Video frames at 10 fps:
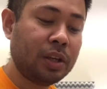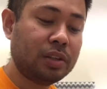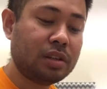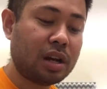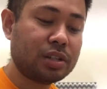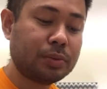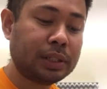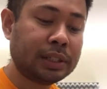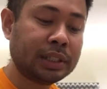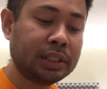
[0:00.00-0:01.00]

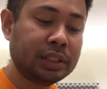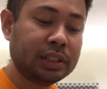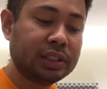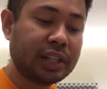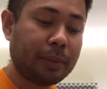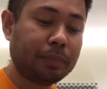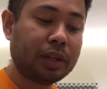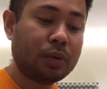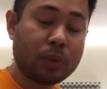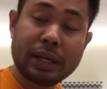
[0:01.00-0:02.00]
Joshua
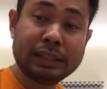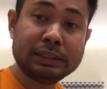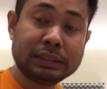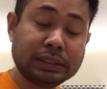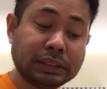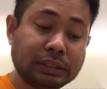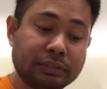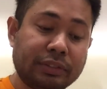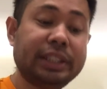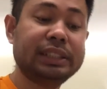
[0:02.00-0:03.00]
chapter 1
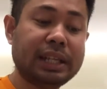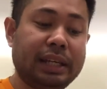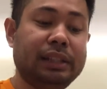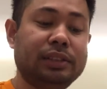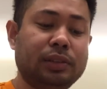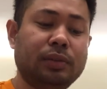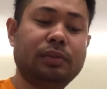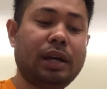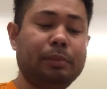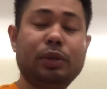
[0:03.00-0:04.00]
verse 9. So
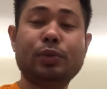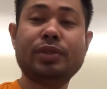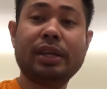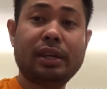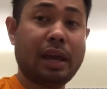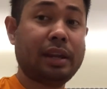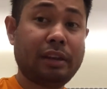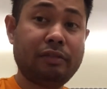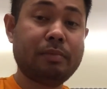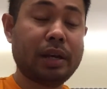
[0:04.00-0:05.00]
I'm using
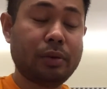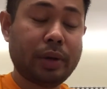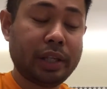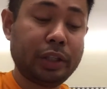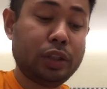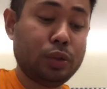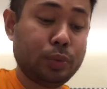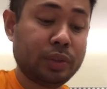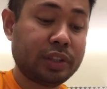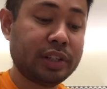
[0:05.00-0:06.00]
NIV, by the way, New
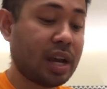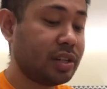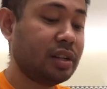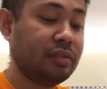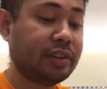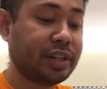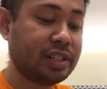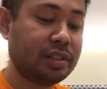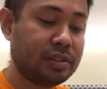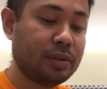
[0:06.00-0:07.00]
International
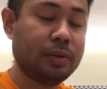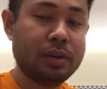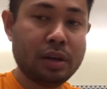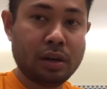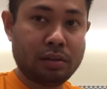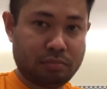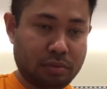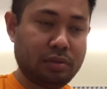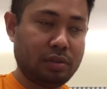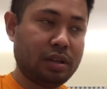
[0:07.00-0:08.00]
Version. So
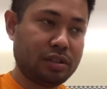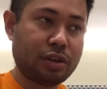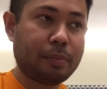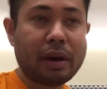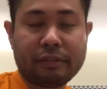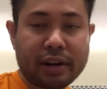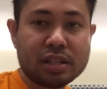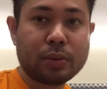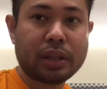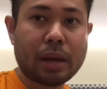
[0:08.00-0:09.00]
it's your
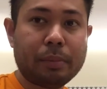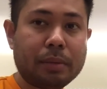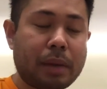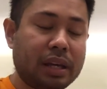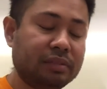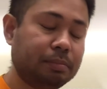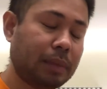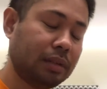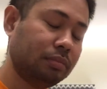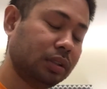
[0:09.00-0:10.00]
preference, whatever
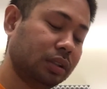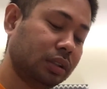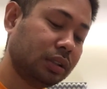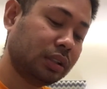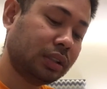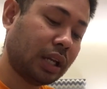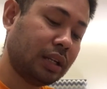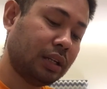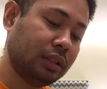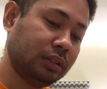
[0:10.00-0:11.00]
Bible
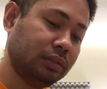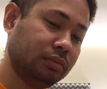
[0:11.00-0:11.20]
kanang